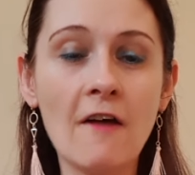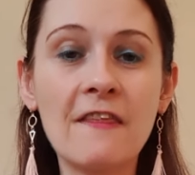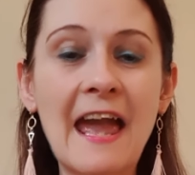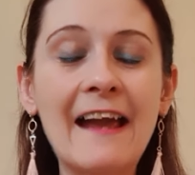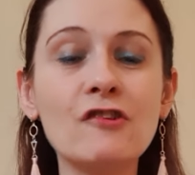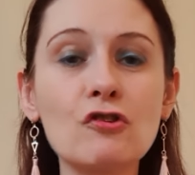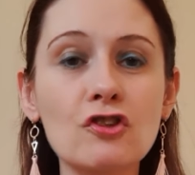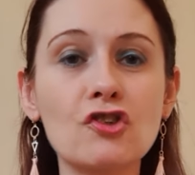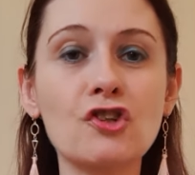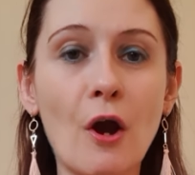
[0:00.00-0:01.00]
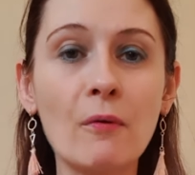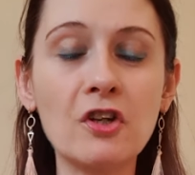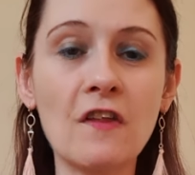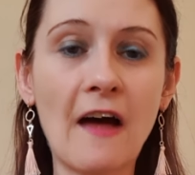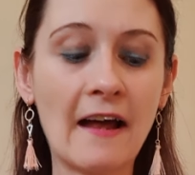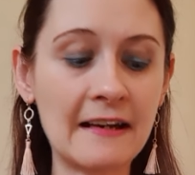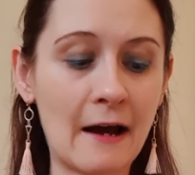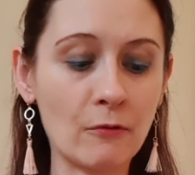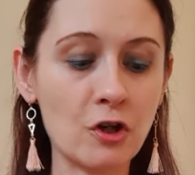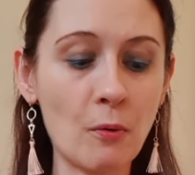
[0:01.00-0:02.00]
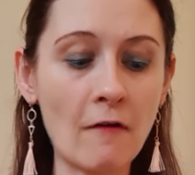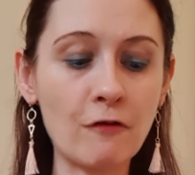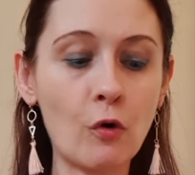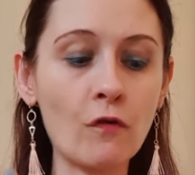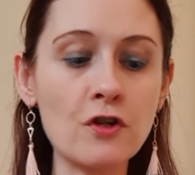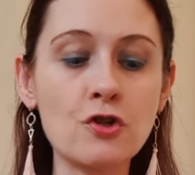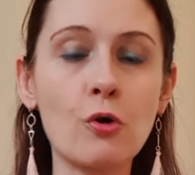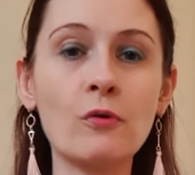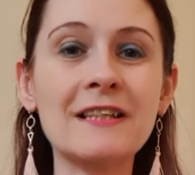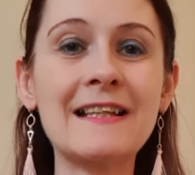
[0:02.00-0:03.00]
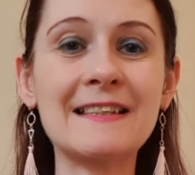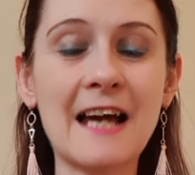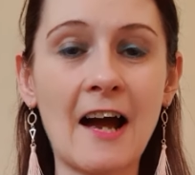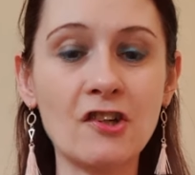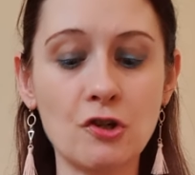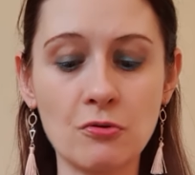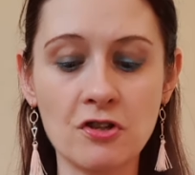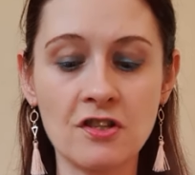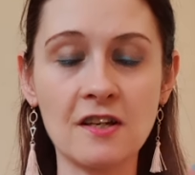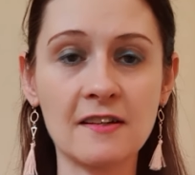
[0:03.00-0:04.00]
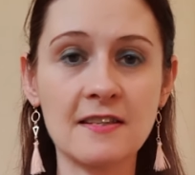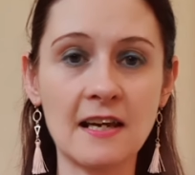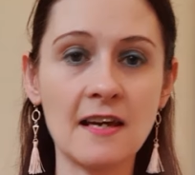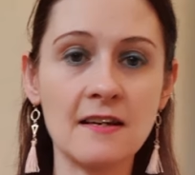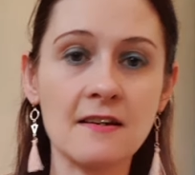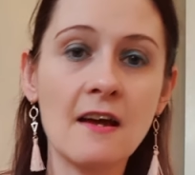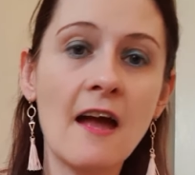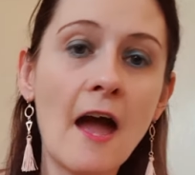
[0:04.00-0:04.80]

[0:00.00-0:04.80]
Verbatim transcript: The angels are showing you that now. You have all the tools inside you to succeed.